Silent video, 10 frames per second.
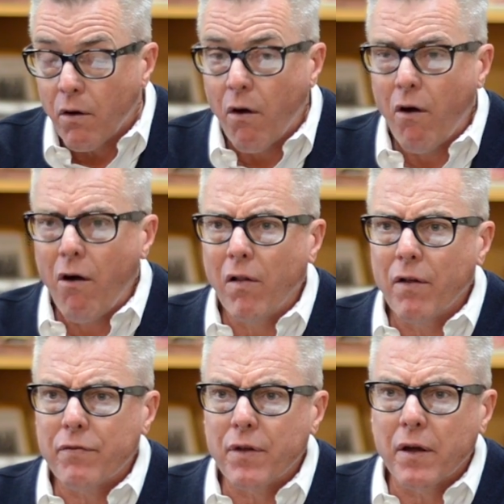All
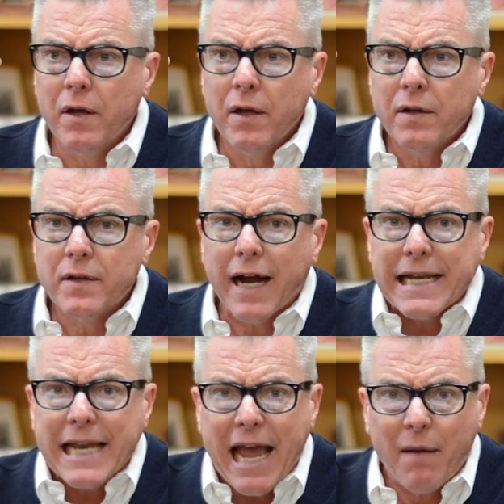of the
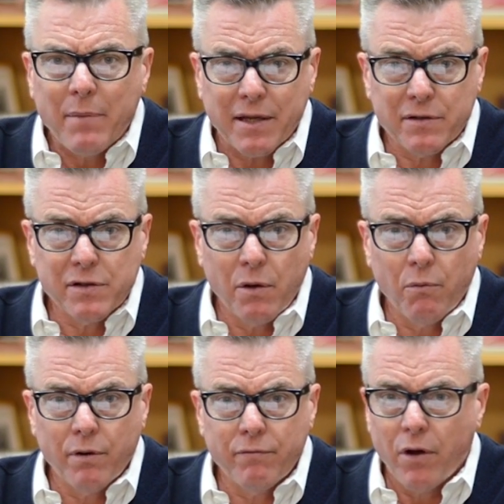dynamics that
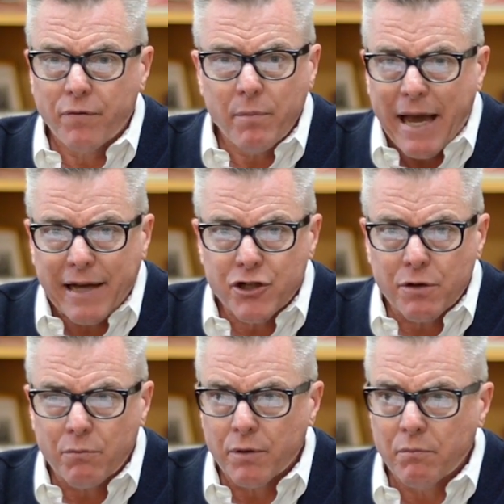were involved.
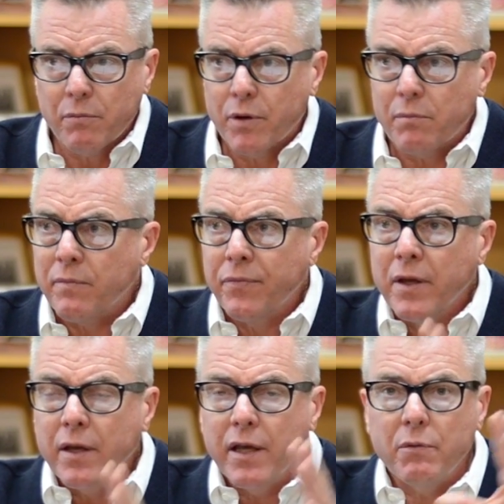Imagine when when
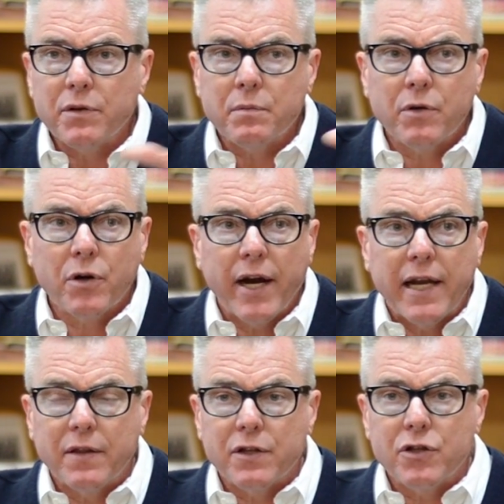he was
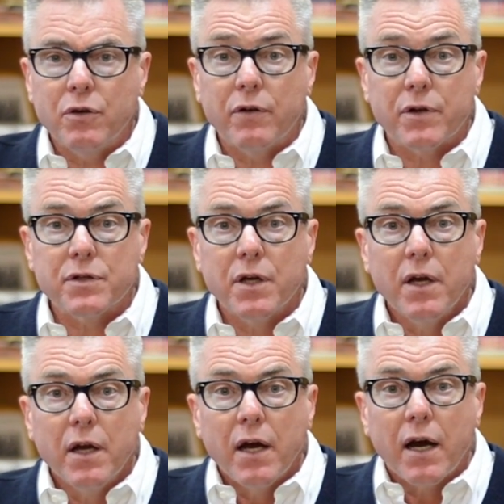creating this universe.
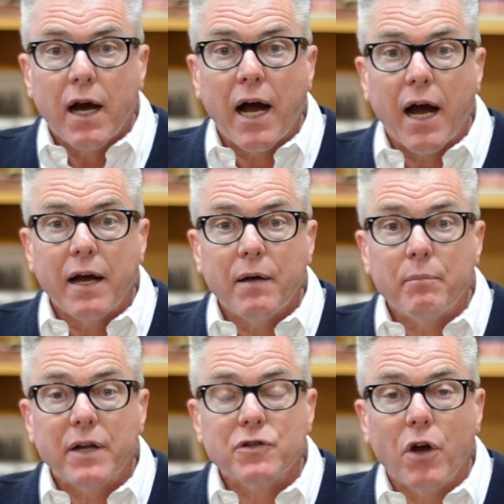Ah,
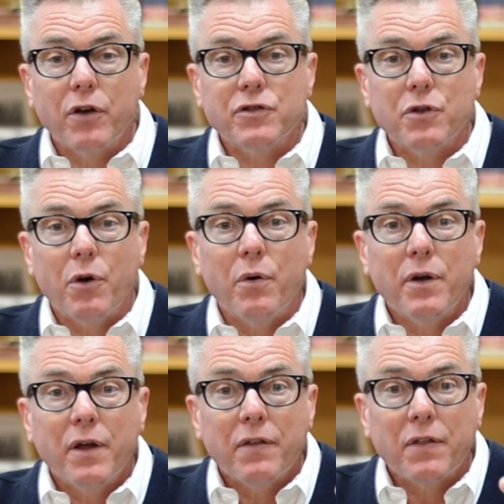but it's also
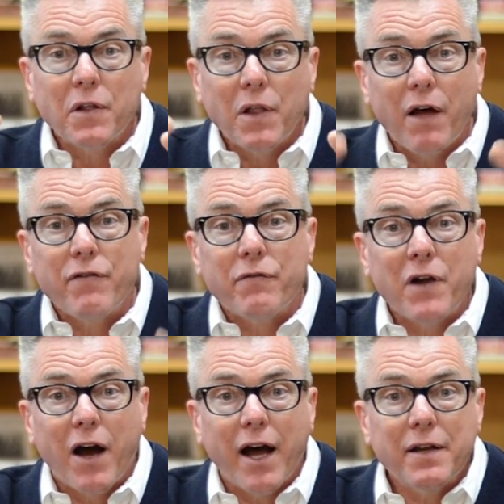the love of
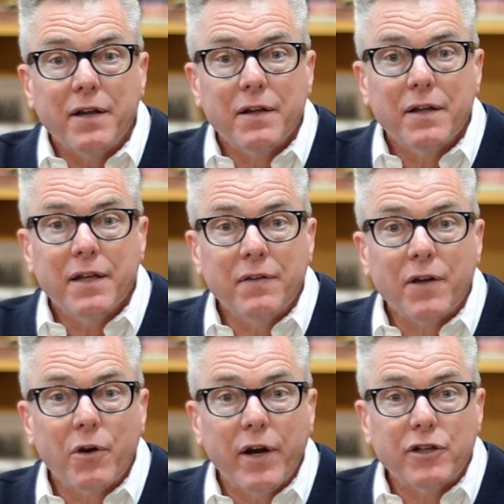God in
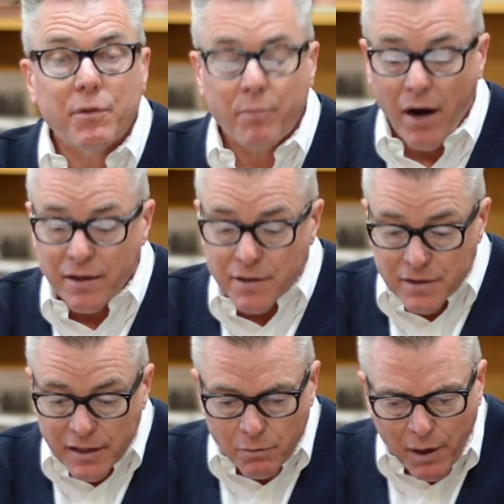the creation process.
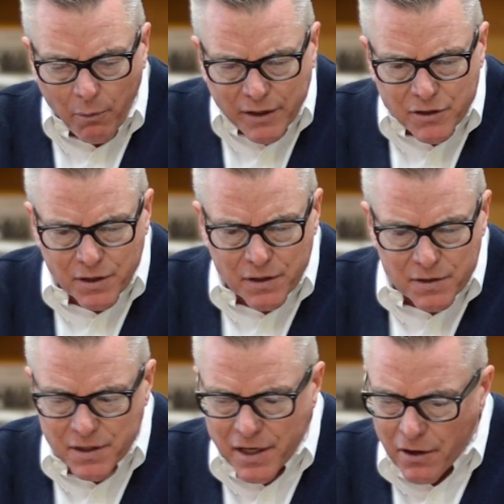That's what I want you to
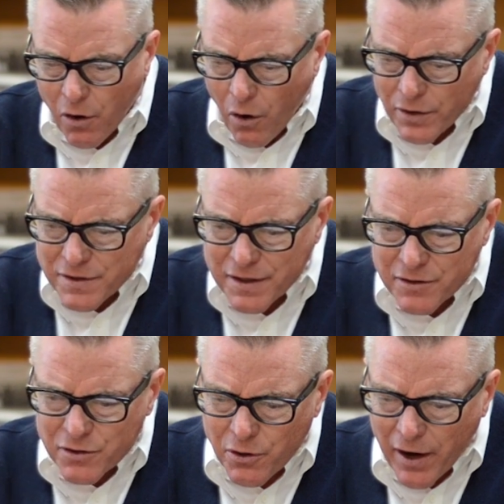see. Oh, isn't
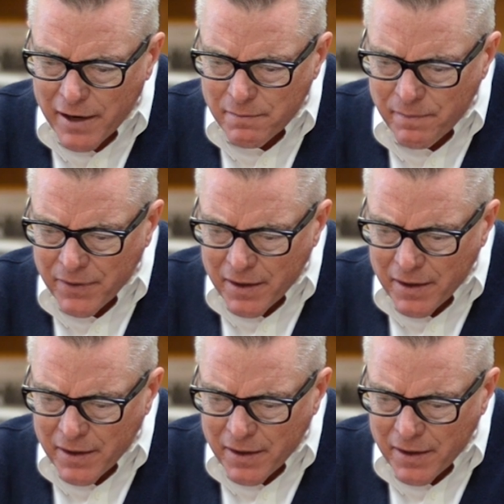this great?